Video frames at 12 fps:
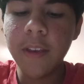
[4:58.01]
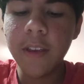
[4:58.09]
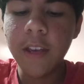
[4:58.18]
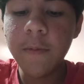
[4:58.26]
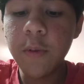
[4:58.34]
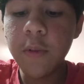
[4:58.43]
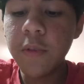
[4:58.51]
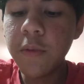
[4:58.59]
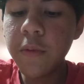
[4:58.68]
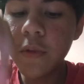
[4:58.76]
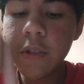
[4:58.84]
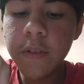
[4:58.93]
if you're
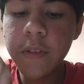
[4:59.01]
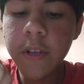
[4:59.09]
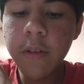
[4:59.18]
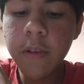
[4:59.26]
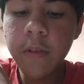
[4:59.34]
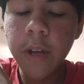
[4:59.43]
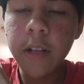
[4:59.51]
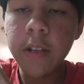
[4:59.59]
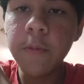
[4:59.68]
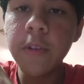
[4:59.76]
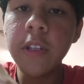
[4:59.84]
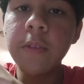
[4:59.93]
new to cereal and you
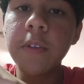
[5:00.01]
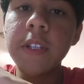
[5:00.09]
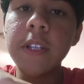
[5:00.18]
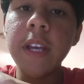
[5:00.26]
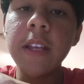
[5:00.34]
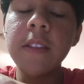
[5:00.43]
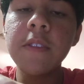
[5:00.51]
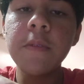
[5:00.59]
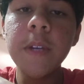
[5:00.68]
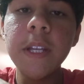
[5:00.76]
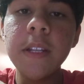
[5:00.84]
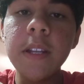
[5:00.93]
really want to get into
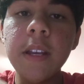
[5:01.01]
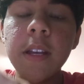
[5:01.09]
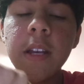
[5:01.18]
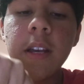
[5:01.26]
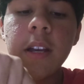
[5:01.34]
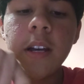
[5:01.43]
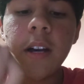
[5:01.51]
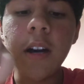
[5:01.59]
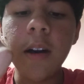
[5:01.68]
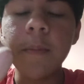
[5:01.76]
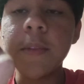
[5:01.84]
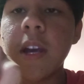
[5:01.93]
it,
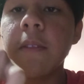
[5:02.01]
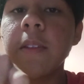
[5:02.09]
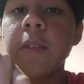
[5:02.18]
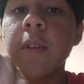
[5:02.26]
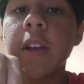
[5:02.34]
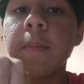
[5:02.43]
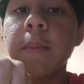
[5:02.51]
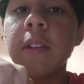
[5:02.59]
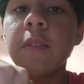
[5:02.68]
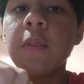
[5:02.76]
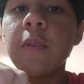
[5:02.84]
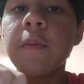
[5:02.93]
definitely recommend
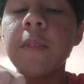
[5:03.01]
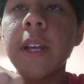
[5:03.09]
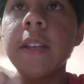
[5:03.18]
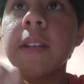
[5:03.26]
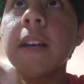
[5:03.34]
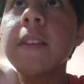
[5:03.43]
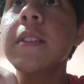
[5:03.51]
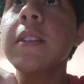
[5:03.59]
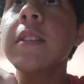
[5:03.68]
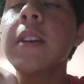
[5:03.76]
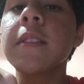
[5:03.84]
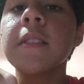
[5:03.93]
cornflakes as
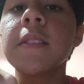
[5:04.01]
a